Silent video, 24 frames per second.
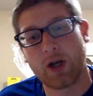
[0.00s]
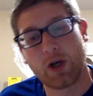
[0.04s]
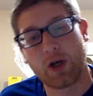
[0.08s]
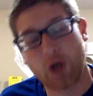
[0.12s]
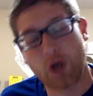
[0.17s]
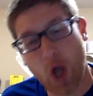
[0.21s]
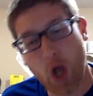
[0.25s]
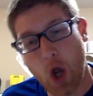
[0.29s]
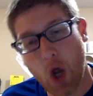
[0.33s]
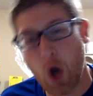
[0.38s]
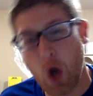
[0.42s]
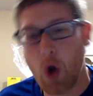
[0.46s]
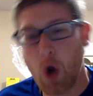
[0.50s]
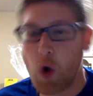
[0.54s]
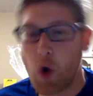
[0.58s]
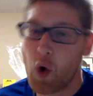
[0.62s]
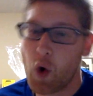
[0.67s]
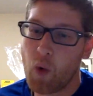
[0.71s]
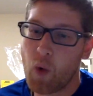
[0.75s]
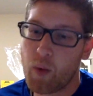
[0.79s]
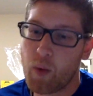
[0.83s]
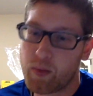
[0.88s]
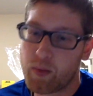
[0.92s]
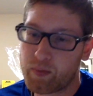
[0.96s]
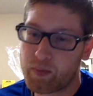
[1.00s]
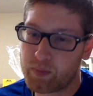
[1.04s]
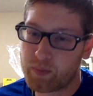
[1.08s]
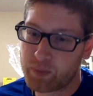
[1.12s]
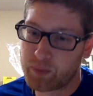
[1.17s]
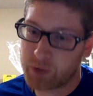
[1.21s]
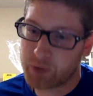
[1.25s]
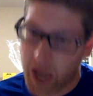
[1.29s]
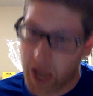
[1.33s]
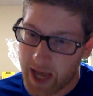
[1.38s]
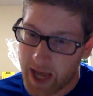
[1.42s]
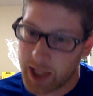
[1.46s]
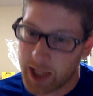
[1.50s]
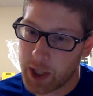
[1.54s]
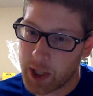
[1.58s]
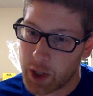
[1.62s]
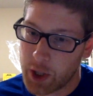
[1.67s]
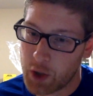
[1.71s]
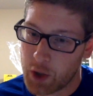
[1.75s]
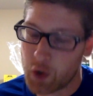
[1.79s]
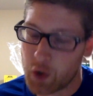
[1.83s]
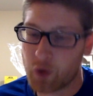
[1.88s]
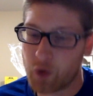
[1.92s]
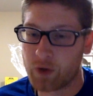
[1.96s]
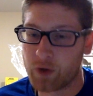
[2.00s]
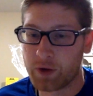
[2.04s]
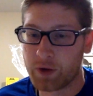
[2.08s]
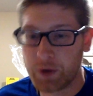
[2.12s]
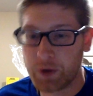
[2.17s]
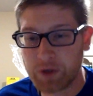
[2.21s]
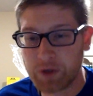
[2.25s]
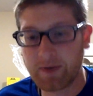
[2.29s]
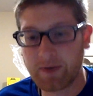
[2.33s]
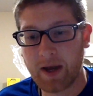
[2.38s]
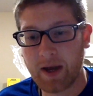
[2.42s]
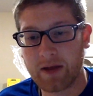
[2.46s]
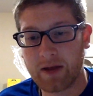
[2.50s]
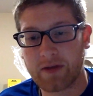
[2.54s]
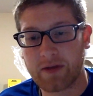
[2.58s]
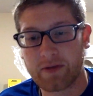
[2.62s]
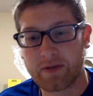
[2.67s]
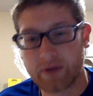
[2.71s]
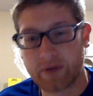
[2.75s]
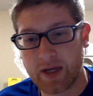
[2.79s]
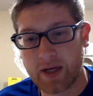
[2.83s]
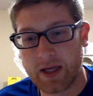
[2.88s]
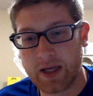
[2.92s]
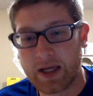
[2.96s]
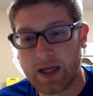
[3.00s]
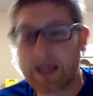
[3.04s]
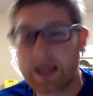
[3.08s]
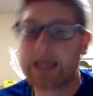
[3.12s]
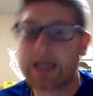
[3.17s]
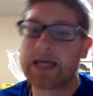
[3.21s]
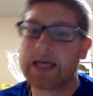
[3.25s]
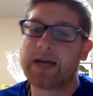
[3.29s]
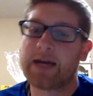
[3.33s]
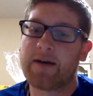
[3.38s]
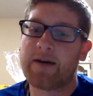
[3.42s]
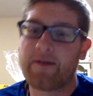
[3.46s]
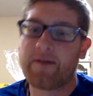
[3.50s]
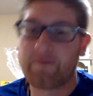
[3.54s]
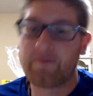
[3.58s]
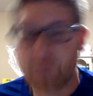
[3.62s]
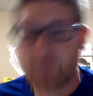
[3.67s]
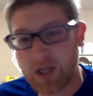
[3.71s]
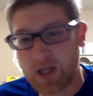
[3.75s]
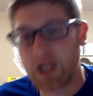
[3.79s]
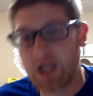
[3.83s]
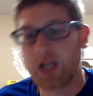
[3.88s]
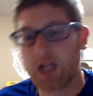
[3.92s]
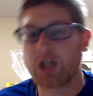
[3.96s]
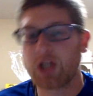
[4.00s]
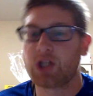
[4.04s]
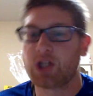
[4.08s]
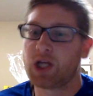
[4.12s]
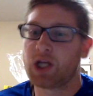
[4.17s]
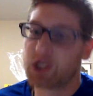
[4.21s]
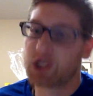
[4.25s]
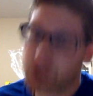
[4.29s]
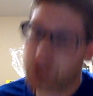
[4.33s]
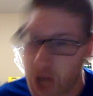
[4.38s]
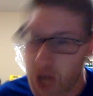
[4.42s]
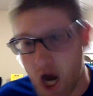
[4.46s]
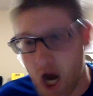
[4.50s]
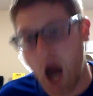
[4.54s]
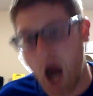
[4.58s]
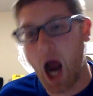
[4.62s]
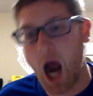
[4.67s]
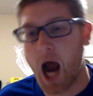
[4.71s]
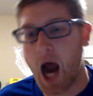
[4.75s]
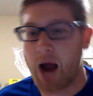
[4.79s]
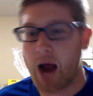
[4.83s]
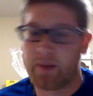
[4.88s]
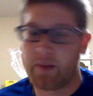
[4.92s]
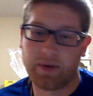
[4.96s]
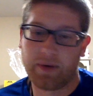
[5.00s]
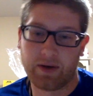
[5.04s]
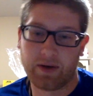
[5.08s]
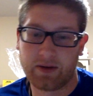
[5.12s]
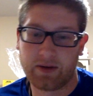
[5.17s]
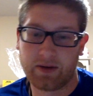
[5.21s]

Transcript: No, thank you. Lose by 3. Finish the job.